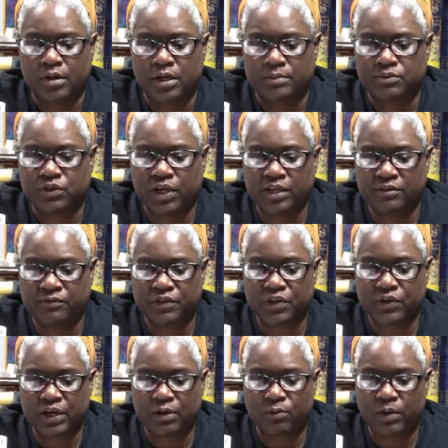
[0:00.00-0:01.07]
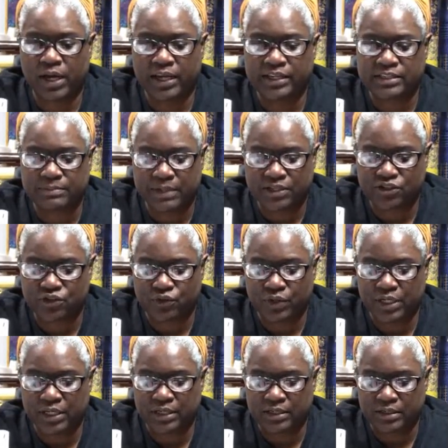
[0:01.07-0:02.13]
I'm trying to figure out why is my
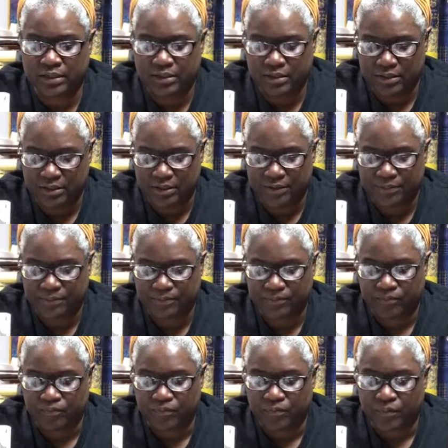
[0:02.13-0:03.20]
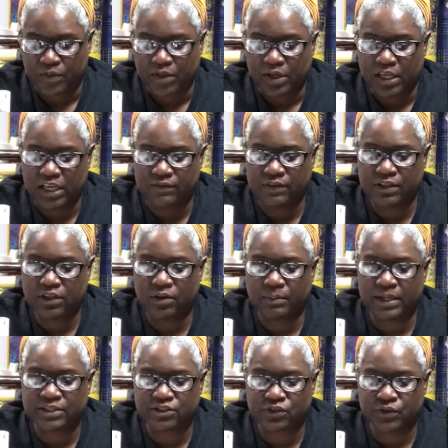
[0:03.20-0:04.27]
screen even though
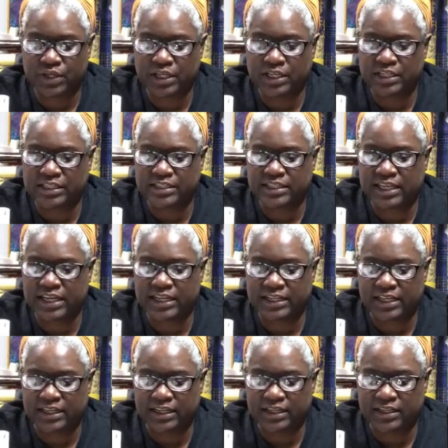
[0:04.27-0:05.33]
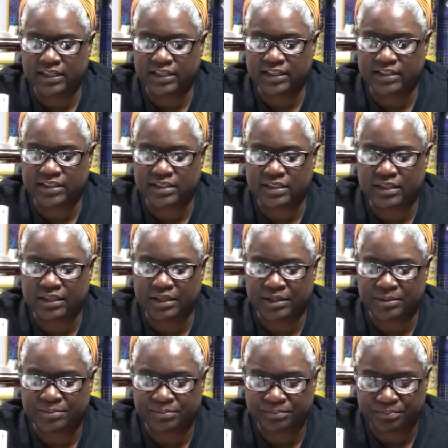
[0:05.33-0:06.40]
my screen is saying that it is
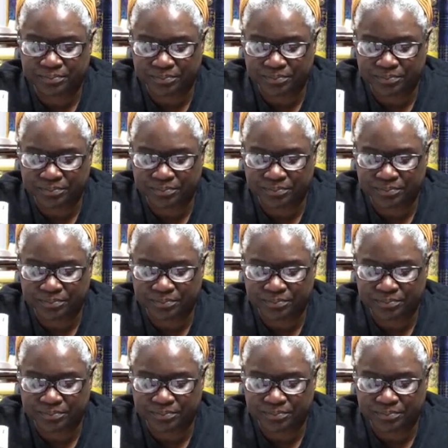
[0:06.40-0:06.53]
um,